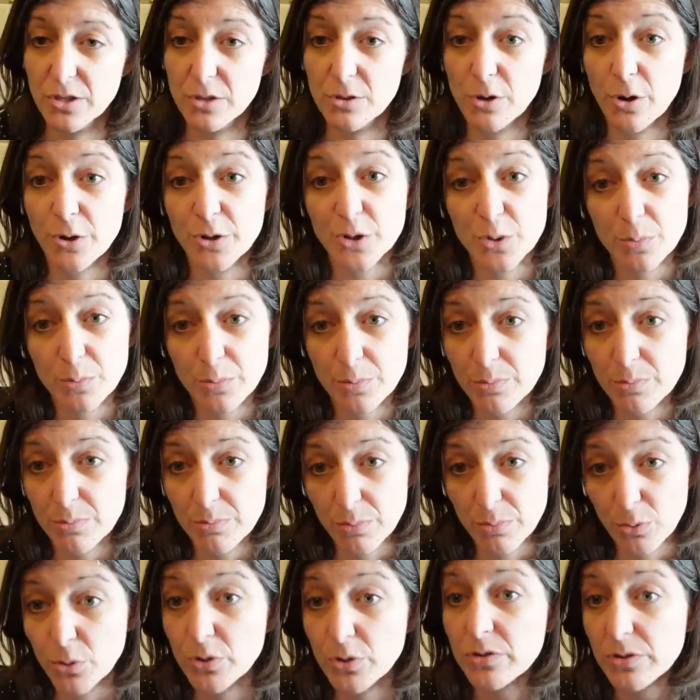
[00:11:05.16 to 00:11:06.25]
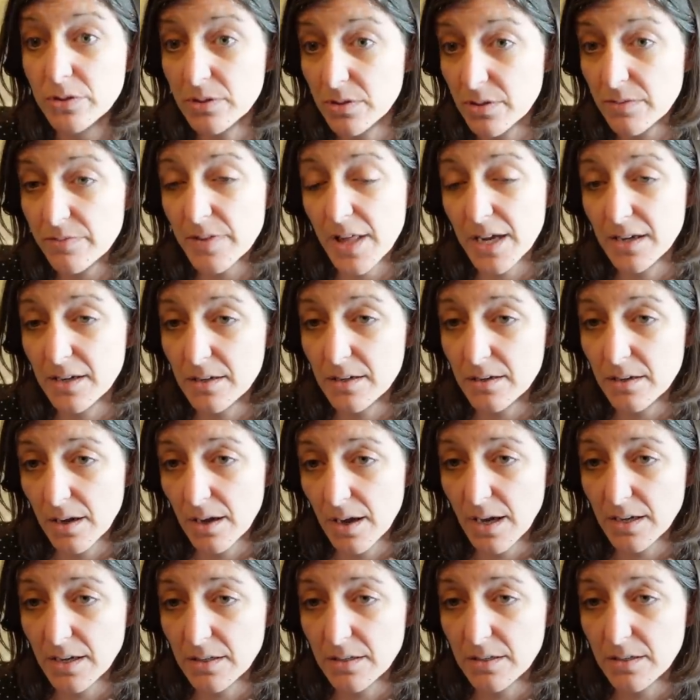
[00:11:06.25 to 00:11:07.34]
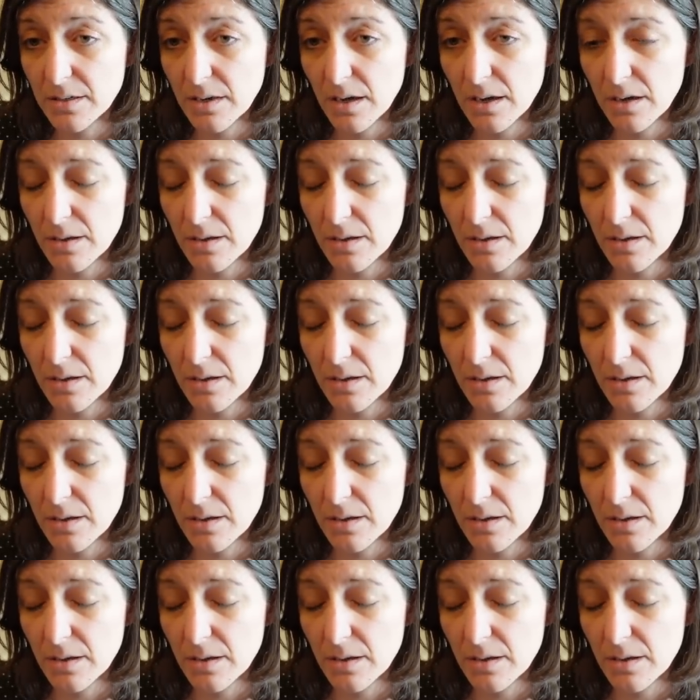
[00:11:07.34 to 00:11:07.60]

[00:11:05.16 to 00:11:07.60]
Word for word: A large portion of that added